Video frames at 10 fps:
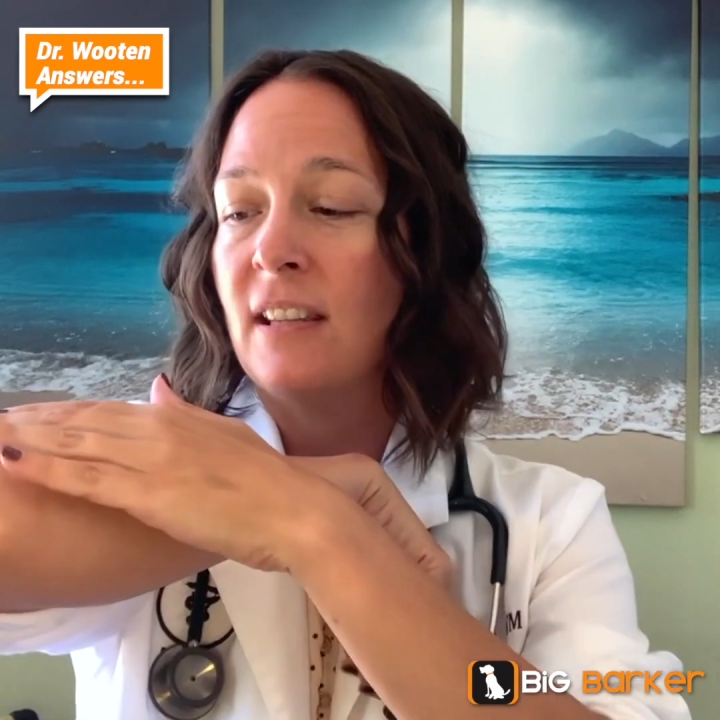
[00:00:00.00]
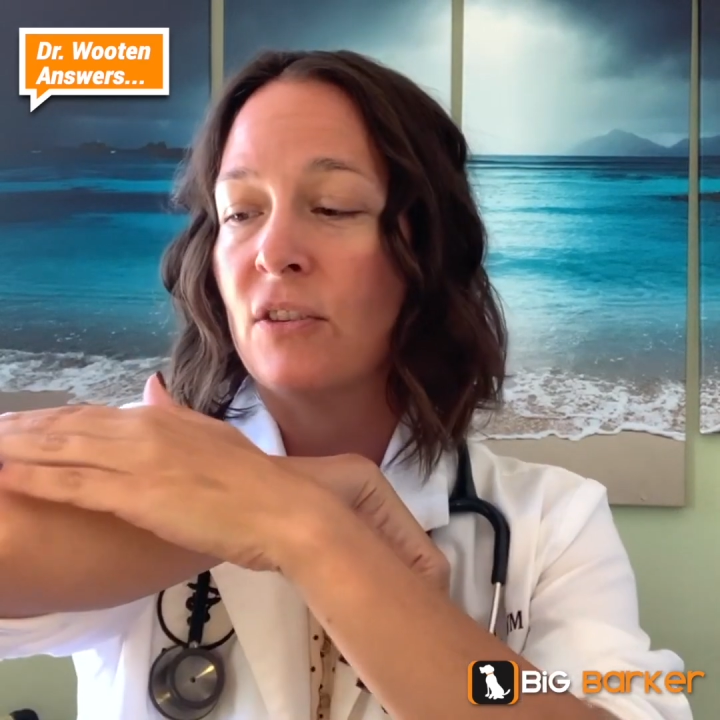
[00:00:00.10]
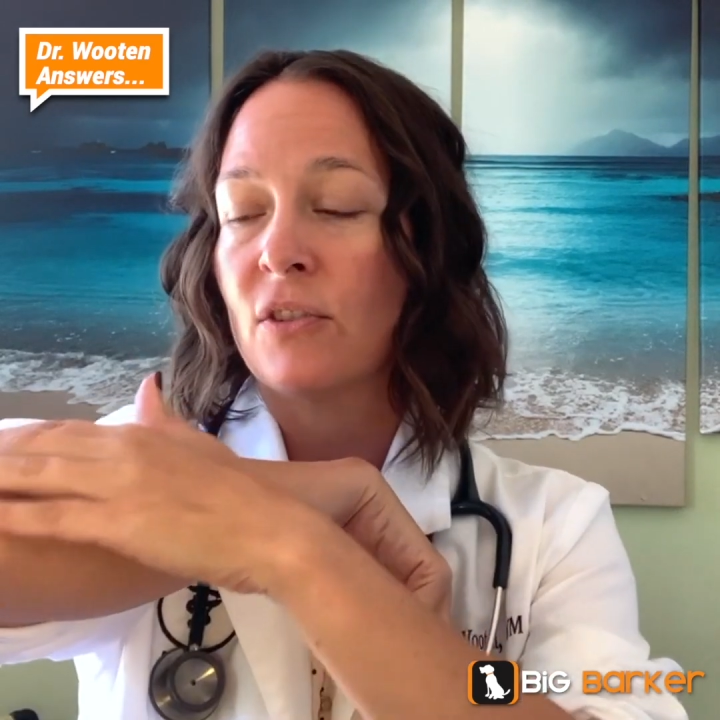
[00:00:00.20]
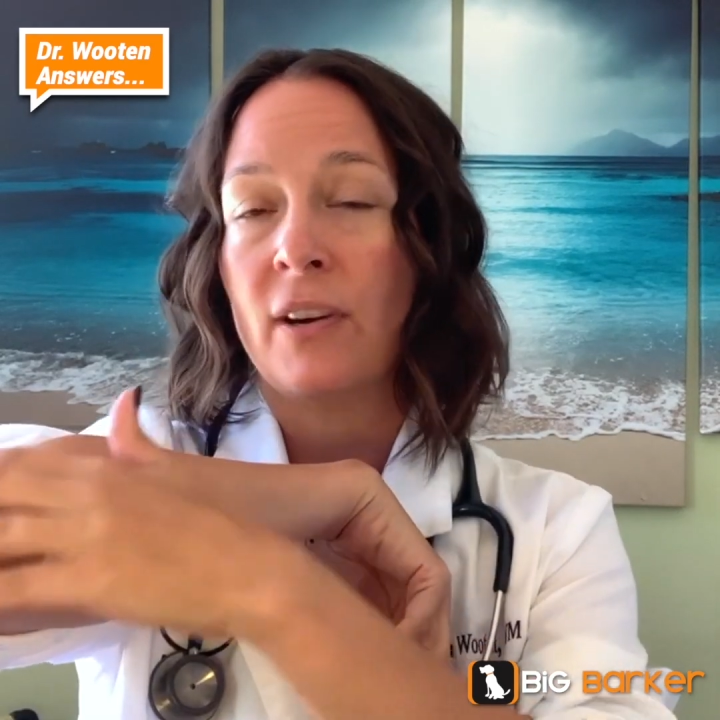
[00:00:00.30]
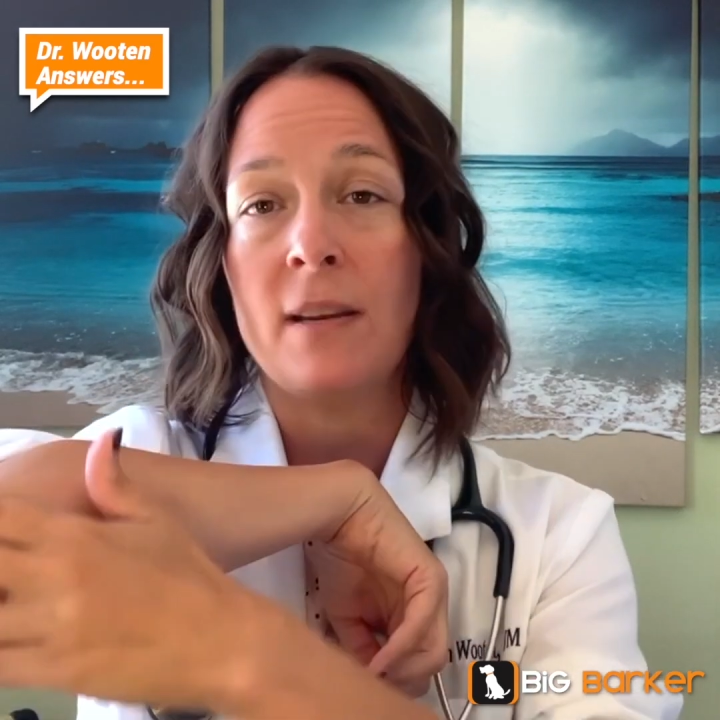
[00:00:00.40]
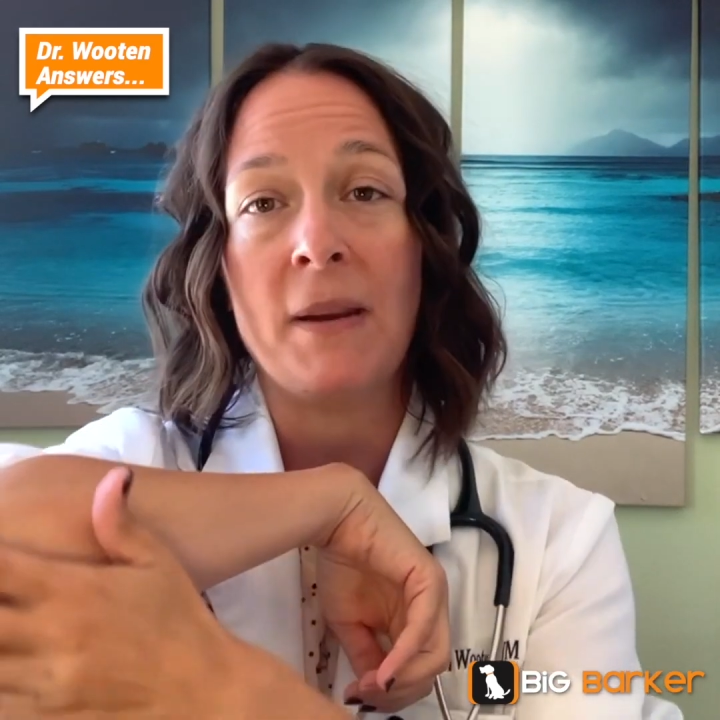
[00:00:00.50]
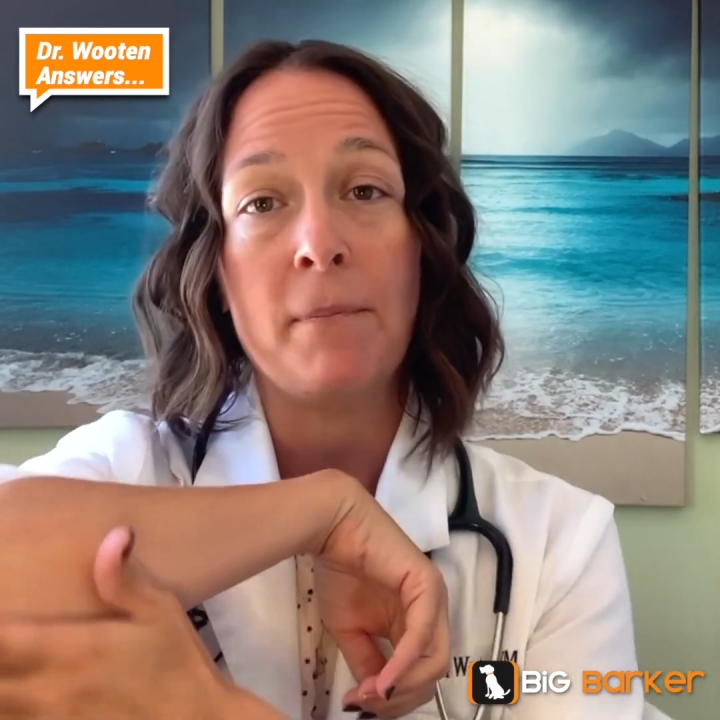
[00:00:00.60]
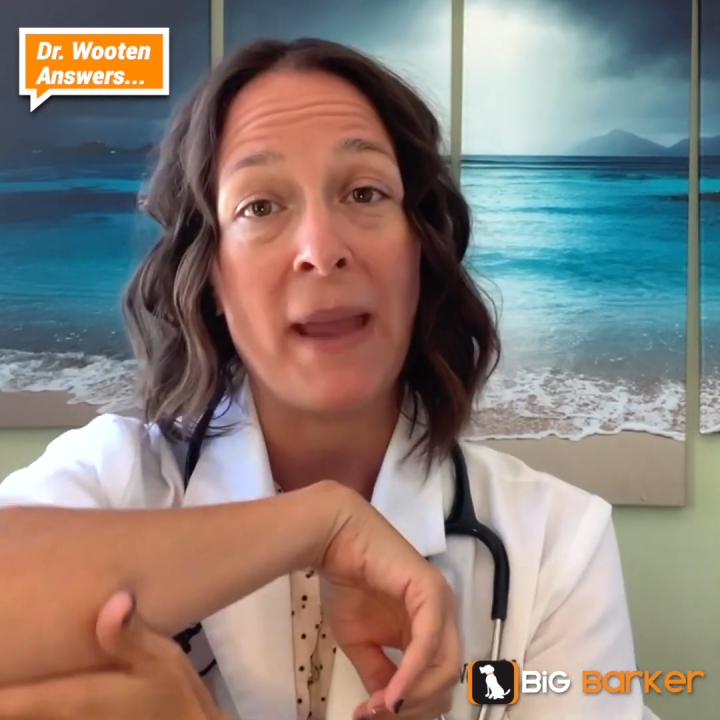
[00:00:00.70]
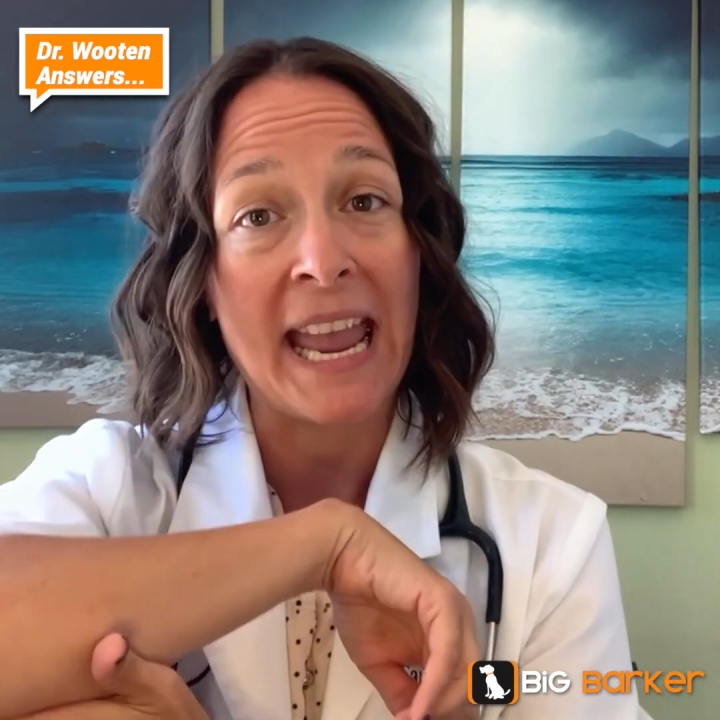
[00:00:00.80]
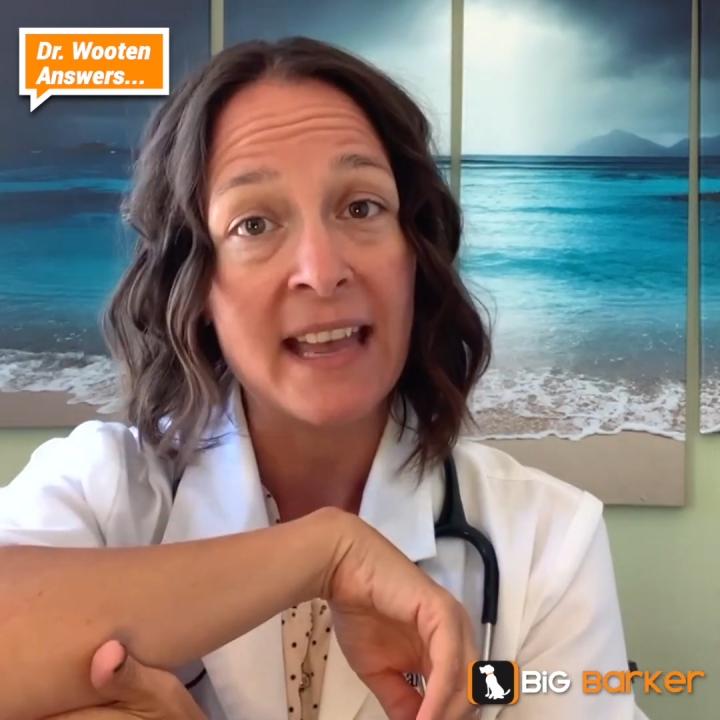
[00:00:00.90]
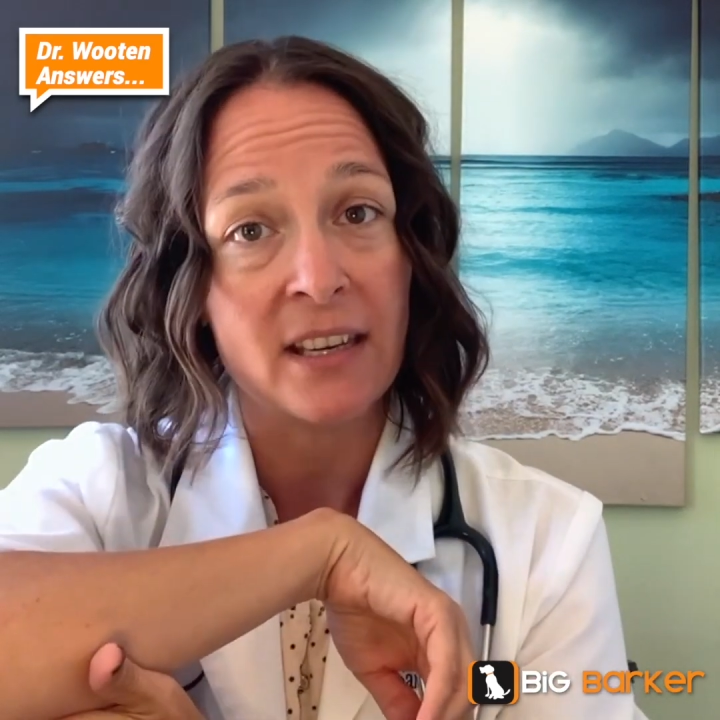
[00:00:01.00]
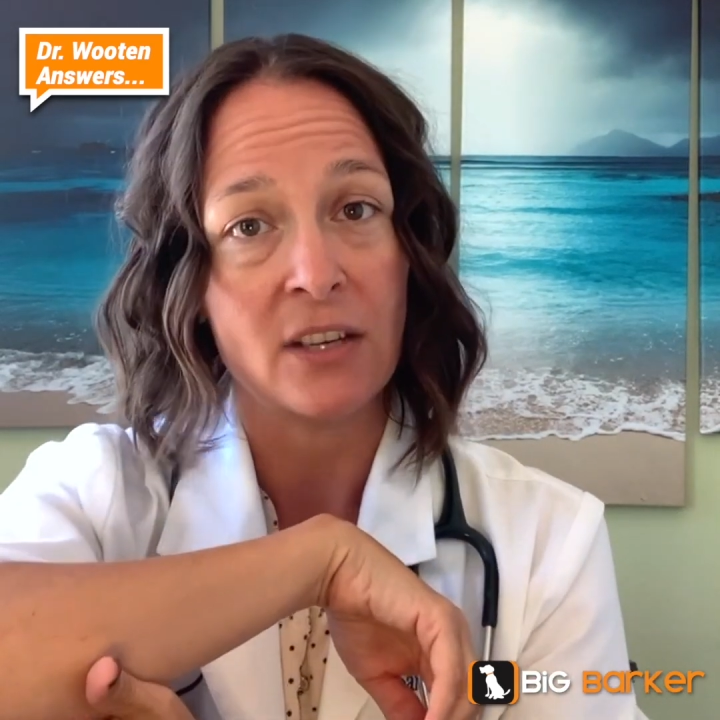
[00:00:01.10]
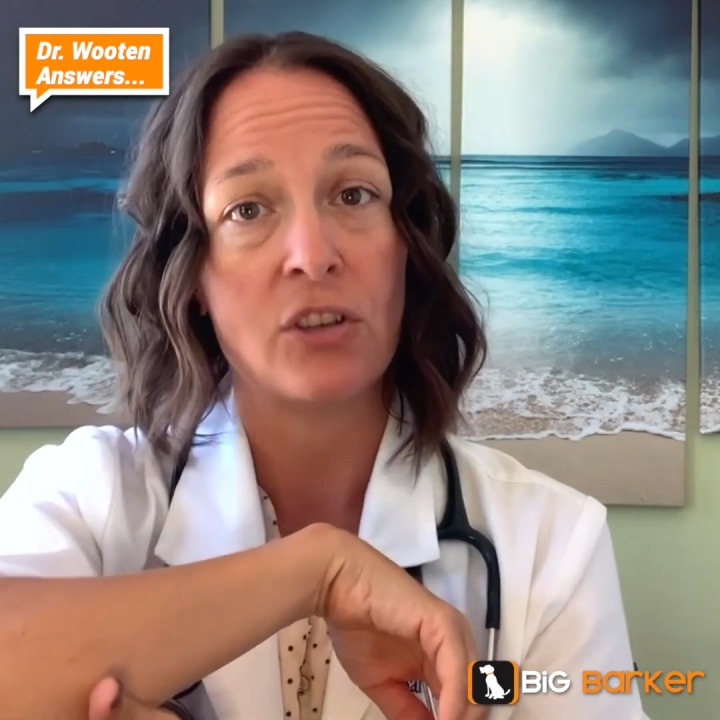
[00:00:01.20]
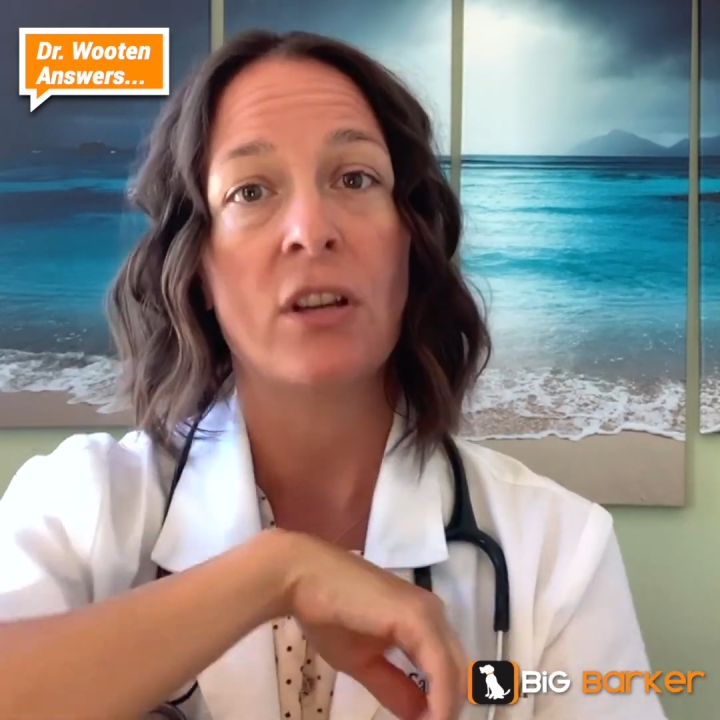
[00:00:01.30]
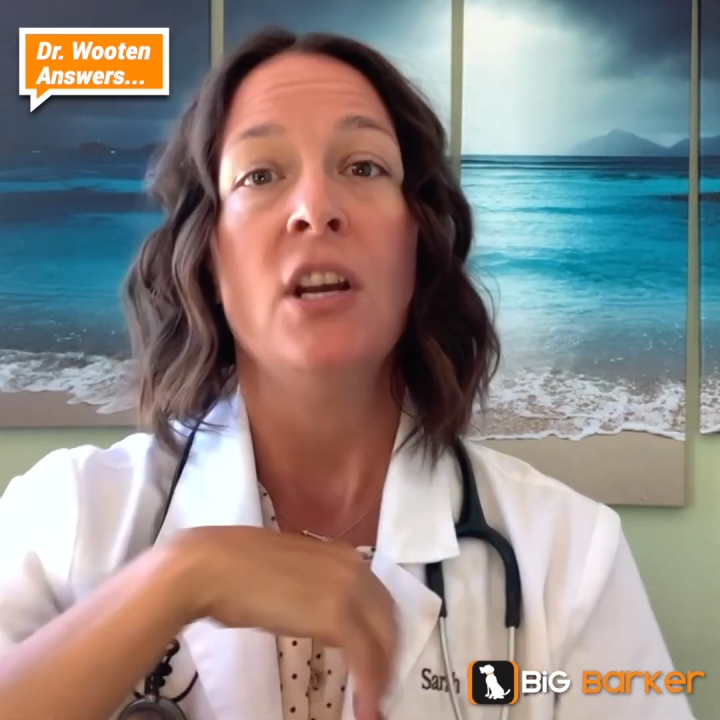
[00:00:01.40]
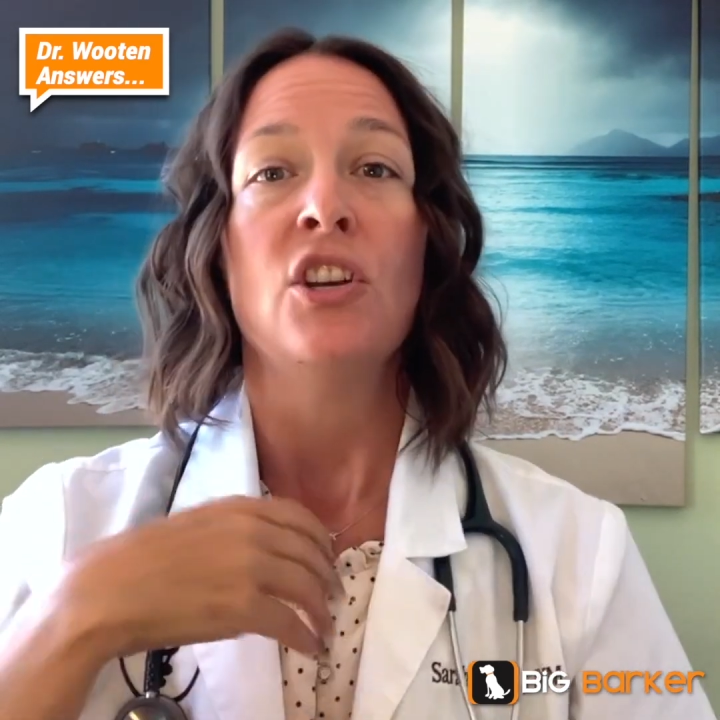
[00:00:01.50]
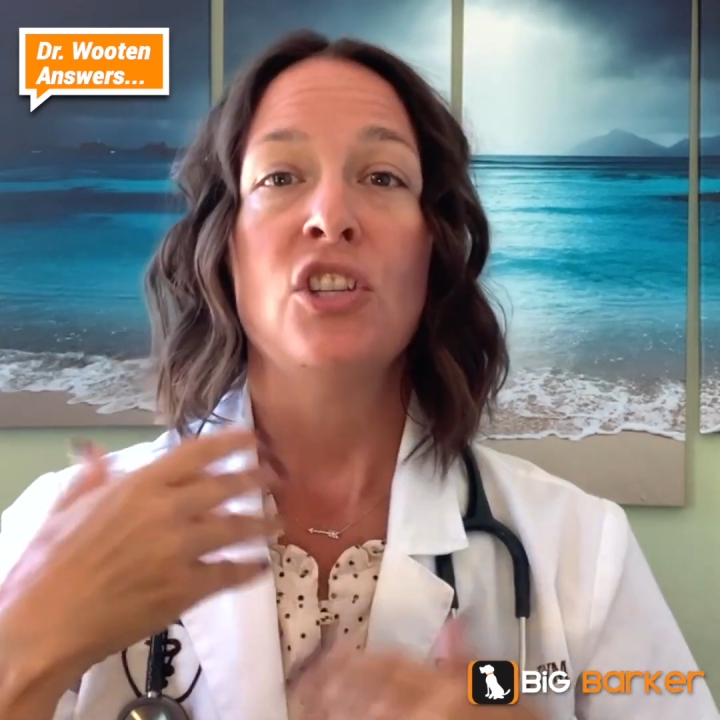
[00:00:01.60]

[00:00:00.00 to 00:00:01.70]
there's going to be a bandage.